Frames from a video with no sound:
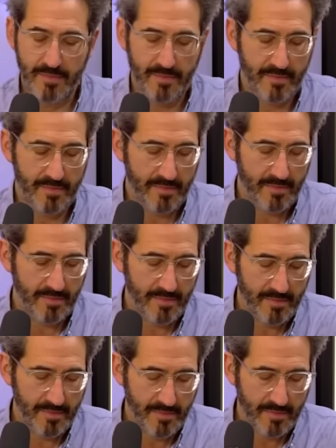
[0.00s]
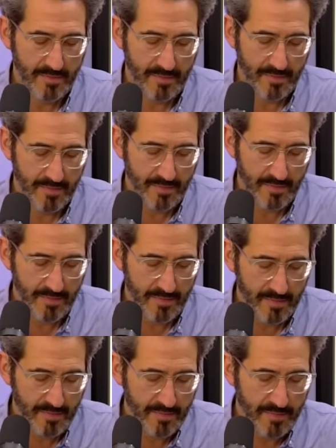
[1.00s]

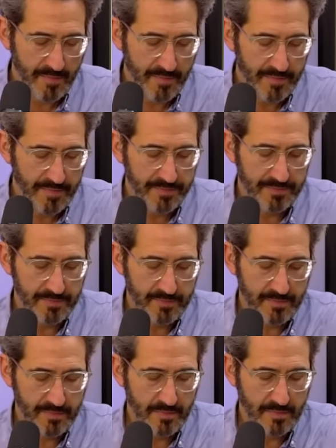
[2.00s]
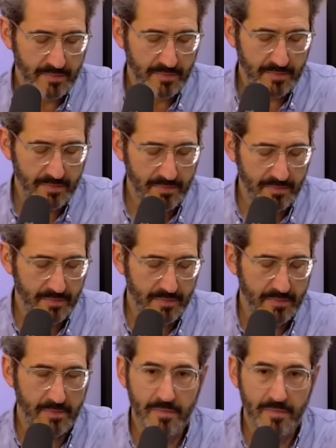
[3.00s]
(silent)